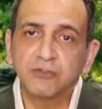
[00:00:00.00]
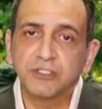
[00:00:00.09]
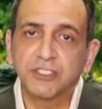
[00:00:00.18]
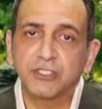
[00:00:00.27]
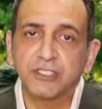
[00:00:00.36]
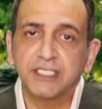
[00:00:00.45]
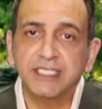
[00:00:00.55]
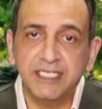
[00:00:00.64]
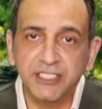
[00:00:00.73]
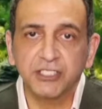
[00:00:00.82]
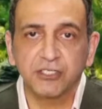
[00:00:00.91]
to study
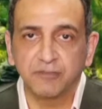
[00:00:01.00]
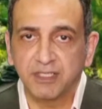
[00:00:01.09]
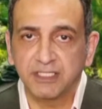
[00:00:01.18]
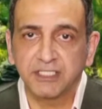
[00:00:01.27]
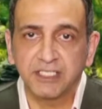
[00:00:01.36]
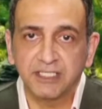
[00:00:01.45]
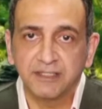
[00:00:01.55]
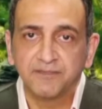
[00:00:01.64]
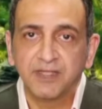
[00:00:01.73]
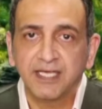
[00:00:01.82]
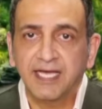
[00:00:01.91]
Eastern medicine.
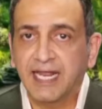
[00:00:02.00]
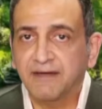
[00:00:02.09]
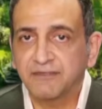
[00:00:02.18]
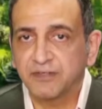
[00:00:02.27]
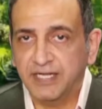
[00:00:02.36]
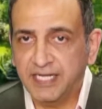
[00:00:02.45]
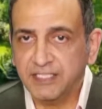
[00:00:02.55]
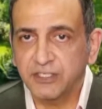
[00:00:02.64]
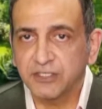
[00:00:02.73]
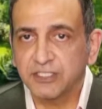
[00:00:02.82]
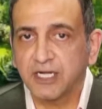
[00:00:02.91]
And after 8
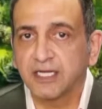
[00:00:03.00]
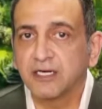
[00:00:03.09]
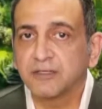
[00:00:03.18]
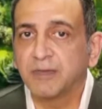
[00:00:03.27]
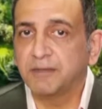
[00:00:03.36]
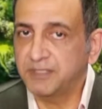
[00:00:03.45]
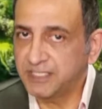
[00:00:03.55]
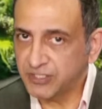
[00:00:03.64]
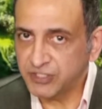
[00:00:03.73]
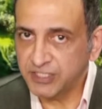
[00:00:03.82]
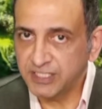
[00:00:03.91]
years, I got my
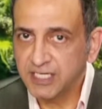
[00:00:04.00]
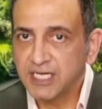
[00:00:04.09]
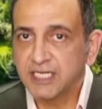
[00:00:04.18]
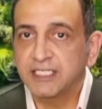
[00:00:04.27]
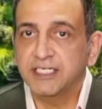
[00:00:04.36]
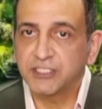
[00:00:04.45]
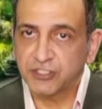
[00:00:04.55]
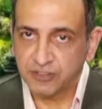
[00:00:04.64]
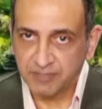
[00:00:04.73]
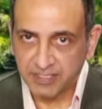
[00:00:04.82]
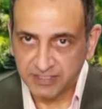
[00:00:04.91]
PhD in
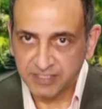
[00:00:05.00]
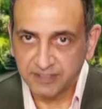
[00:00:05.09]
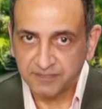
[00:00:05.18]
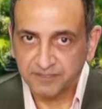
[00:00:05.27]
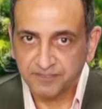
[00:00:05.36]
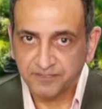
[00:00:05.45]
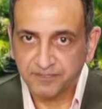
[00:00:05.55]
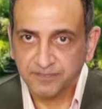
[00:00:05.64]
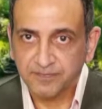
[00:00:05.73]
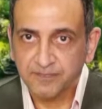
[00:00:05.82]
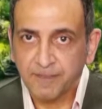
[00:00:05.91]
Eastern medicine.
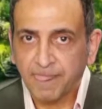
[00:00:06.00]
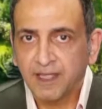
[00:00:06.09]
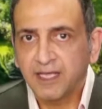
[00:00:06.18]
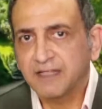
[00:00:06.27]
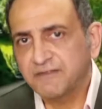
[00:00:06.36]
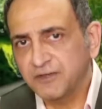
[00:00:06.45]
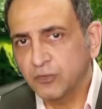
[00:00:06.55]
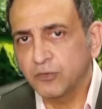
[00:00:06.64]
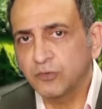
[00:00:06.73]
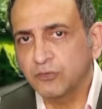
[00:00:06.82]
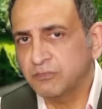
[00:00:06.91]
And
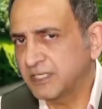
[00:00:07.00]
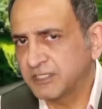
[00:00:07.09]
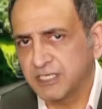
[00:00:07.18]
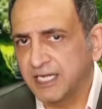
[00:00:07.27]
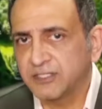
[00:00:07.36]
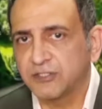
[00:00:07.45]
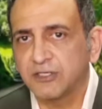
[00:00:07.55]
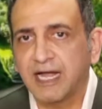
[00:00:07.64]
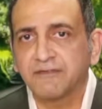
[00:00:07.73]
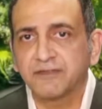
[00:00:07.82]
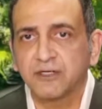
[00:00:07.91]
few years later,
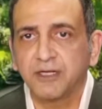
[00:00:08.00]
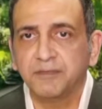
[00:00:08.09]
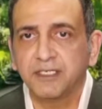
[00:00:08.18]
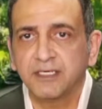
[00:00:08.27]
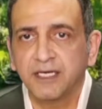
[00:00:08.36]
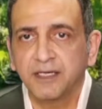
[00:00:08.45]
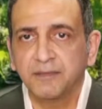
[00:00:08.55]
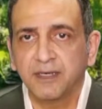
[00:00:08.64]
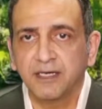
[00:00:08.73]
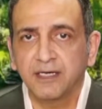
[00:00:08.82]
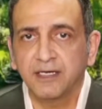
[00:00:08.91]
after I became
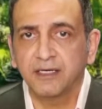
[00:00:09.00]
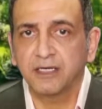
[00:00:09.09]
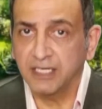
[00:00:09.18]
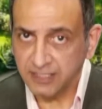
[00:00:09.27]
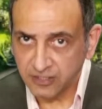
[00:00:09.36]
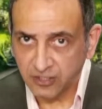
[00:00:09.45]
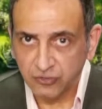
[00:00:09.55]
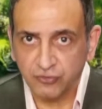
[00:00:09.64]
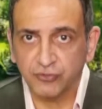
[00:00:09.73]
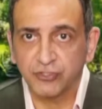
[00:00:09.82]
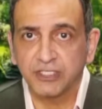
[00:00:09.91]
a clinical
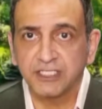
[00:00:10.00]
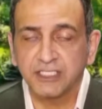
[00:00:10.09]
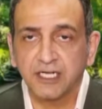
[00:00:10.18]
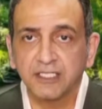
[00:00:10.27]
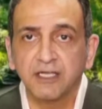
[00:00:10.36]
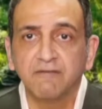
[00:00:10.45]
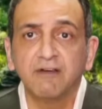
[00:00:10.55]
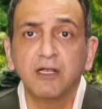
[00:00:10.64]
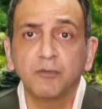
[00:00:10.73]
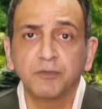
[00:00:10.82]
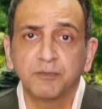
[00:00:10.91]
nutritionist, I
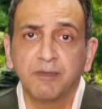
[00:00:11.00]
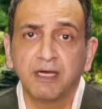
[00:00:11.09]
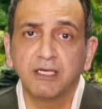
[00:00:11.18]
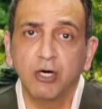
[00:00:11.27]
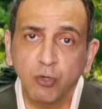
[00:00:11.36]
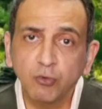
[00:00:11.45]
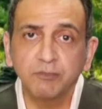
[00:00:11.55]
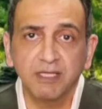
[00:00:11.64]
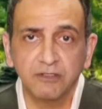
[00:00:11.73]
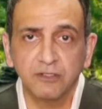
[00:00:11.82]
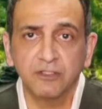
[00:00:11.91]
developed my own
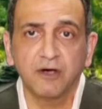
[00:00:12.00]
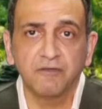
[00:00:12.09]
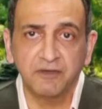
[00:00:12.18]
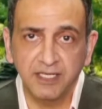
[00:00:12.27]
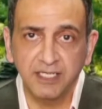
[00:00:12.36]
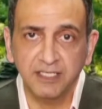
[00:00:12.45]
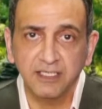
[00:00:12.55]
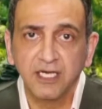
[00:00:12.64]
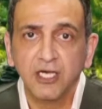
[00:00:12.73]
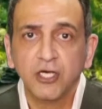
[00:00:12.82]
method of healing